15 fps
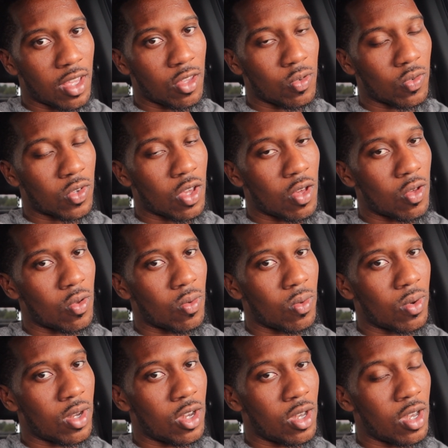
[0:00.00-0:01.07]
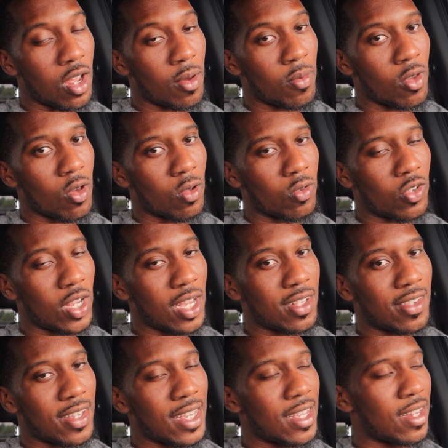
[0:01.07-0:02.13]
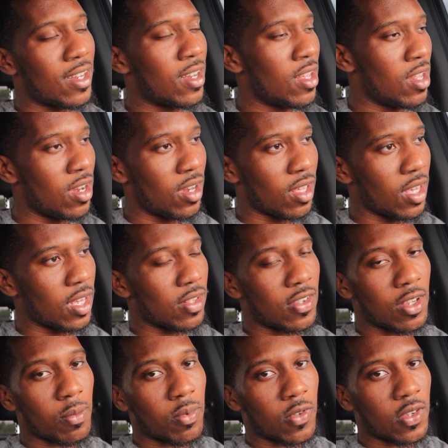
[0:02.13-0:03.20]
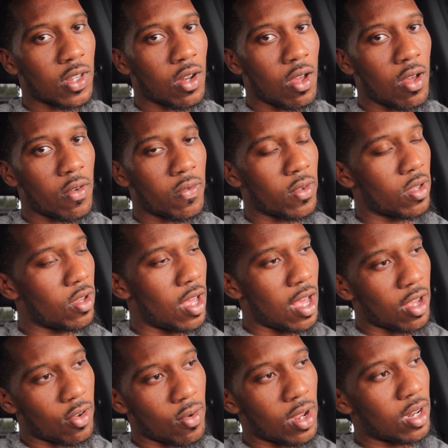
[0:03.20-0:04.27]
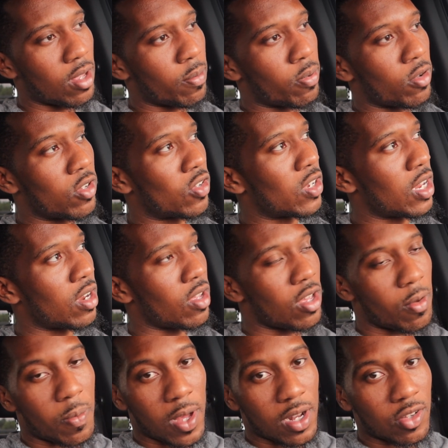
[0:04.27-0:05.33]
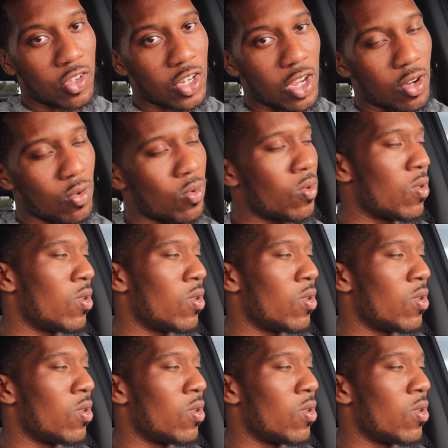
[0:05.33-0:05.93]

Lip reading: Use code WOJ10 to get 10% off. I greatly appreciate it. Help out the channel.